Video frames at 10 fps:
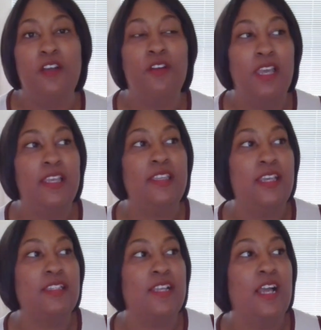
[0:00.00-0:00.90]
Okay,
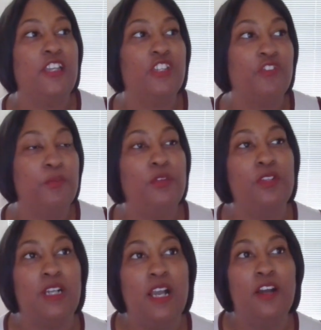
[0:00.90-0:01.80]
yes, God, you've removed
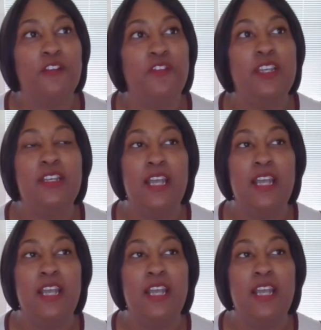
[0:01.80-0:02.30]
the counterfeit.